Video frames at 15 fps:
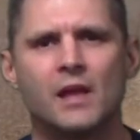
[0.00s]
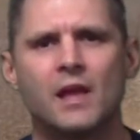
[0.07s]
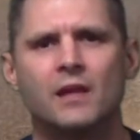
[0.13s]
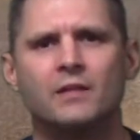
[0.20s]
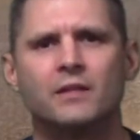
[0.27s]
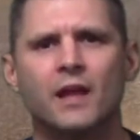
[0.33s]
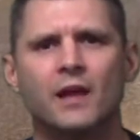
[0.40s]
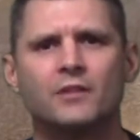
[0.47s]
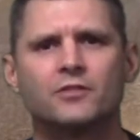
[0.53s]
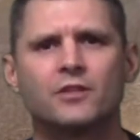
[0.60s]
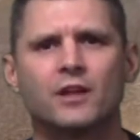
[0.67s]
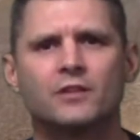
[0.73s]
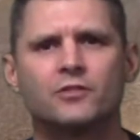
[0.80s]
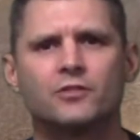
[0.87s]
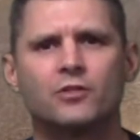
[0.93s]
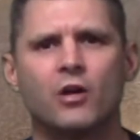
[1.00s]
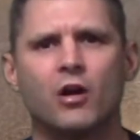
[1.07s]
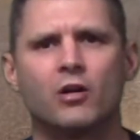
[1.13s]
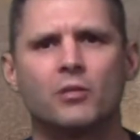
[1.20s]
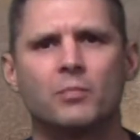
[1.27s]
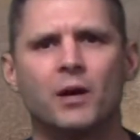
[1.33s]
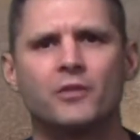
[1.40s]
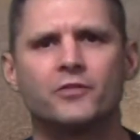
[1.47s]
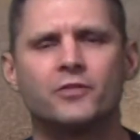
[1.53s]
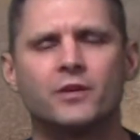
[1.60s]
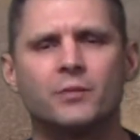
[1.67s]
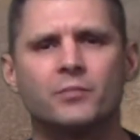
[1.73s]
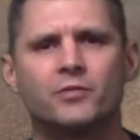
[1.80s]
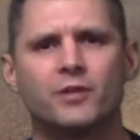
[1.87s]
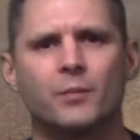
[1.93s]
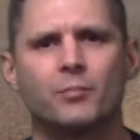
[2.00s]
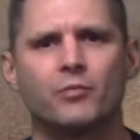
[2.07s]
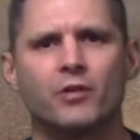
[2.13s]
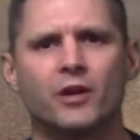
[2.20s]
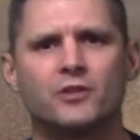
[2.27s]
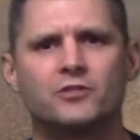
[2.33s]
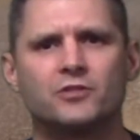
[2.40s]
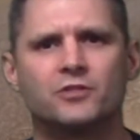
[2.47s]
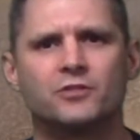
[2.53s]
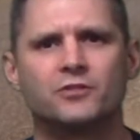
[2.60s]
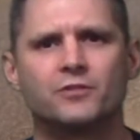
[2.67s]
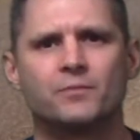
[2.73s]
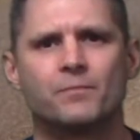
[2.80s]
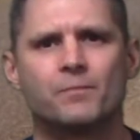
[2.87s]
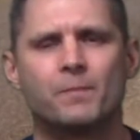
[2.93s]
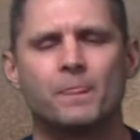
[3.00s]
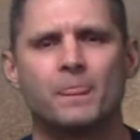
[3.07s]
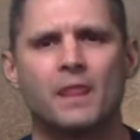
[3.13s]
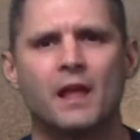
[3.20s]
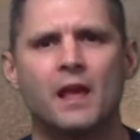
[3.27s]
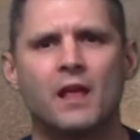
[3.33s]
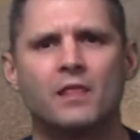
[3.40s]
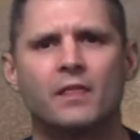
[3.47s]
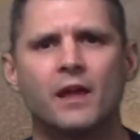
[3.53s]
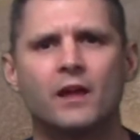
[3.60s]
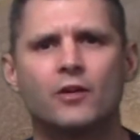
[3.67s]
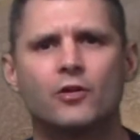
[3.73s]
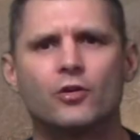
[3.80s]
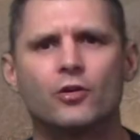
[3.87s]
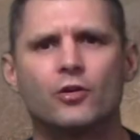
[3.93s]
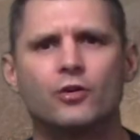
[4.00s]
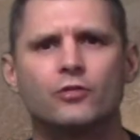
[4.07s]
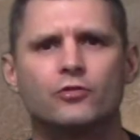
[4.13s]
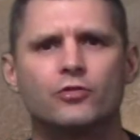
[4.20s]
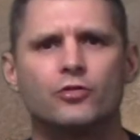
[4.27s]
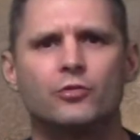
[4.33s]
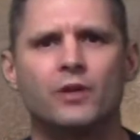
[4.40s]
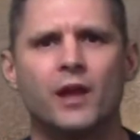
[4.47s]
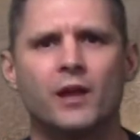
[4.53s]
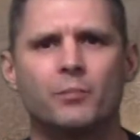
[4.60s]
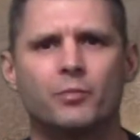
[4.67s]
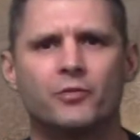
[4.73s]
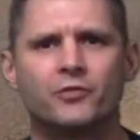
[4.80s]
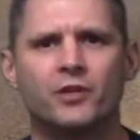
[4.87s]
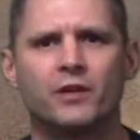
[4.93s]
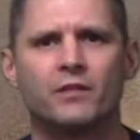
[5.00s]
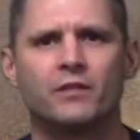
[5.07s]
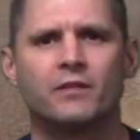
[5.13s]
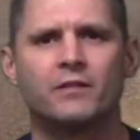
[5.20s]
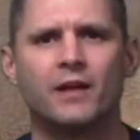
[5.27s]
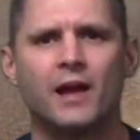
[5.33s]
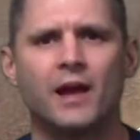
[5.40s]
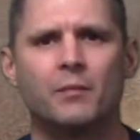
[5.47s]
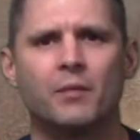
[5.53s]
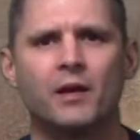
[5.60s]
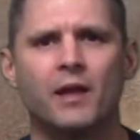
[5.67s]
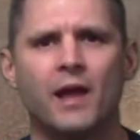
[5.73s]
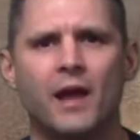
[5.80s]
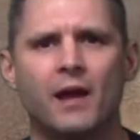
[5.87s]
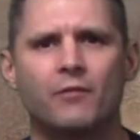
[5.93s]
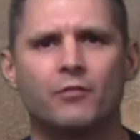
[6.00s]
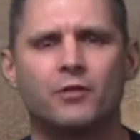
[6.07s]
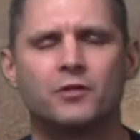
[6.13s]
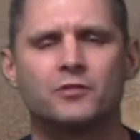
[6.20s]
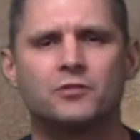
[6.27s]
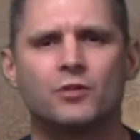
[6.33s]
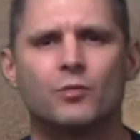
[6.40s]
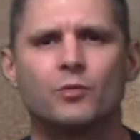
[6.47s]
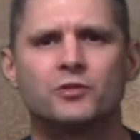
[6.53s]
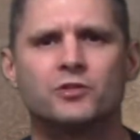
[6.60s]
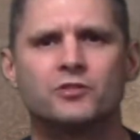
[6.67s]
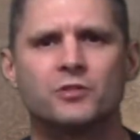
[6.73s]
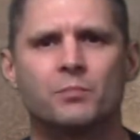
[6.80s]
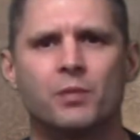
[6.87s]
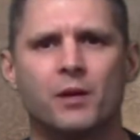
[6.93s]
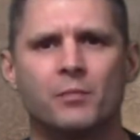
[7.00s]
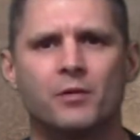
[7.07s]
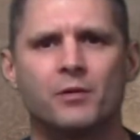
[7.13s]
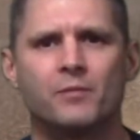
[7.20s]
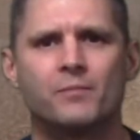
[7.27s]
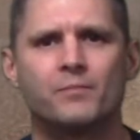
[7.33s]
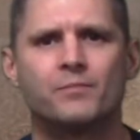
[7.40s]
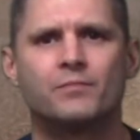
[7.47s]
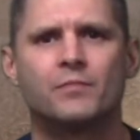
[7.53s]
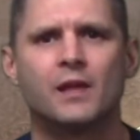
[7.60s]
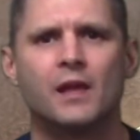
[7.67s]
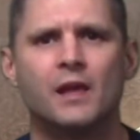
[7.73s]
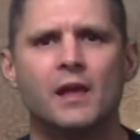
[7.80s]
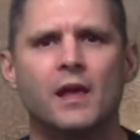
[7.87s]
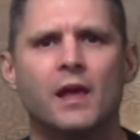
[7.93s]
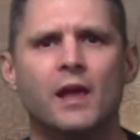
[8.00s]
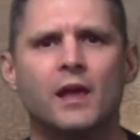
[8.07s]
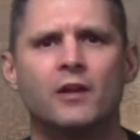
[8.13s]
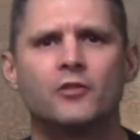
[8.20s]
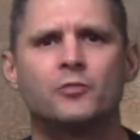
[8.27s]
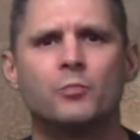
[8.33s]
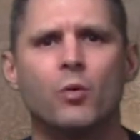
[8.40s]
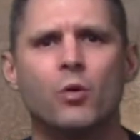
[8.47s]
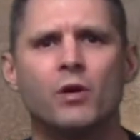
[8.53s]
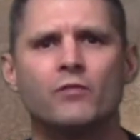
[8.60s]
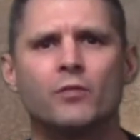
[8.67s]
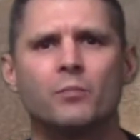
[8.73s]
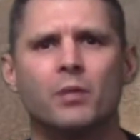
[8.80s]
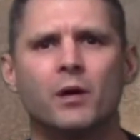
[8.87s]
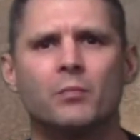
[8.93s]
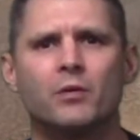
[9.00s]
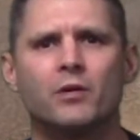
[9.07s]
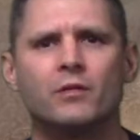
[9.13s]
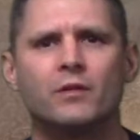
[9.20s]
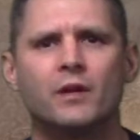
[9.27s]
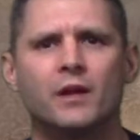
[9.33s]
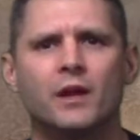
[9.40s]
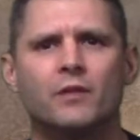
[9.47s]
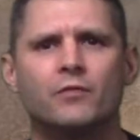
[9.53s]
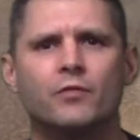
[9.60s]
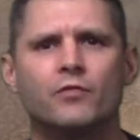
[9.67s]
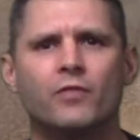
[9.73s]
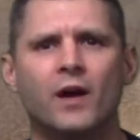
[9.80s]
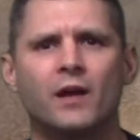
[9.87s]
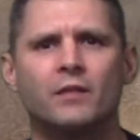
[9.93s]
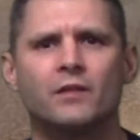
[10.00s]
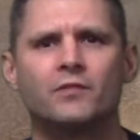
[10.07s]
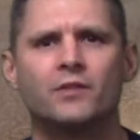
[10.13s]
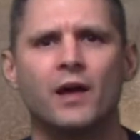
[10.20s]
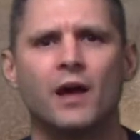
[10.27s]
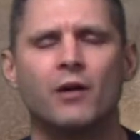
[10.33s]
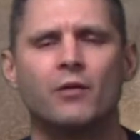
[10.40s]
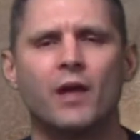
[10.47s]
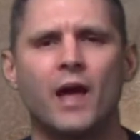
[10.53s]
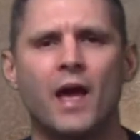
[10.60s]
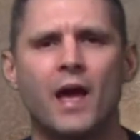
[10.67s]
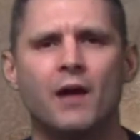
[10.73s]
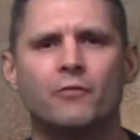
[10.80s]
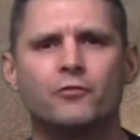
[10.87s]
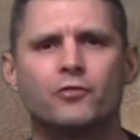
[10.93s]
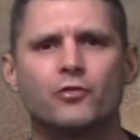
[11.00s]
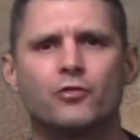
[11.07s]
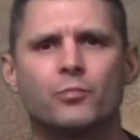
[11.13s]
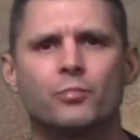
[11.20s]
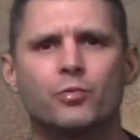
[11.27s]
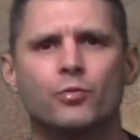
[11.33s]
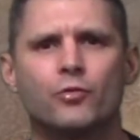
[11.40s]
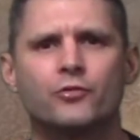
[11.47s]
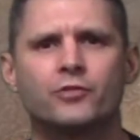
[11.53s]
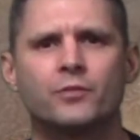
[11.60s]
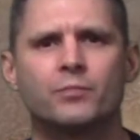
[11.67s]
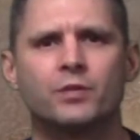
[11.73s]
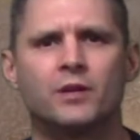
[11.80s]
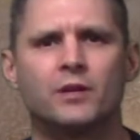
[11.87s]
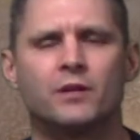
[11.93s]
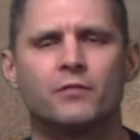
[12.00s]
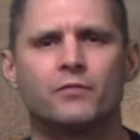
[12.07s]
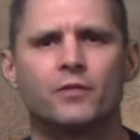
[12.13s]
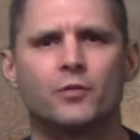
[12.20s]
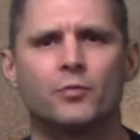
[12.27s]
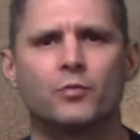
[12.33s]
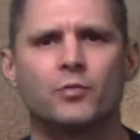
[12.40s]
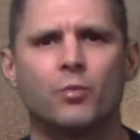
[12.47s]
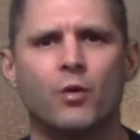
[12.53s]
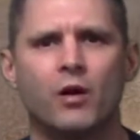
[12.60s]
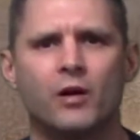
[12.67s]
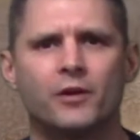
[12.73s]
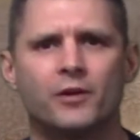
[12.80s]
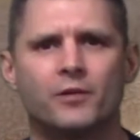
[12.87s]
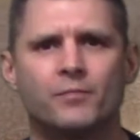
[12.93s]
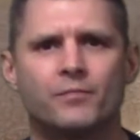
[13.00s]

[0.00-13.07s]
Next, let's talk about seam separations. They occur 2 to 8% of the time on average, which is a bummer. It is more of a bummer if you find this out after the pool is completely filled with water.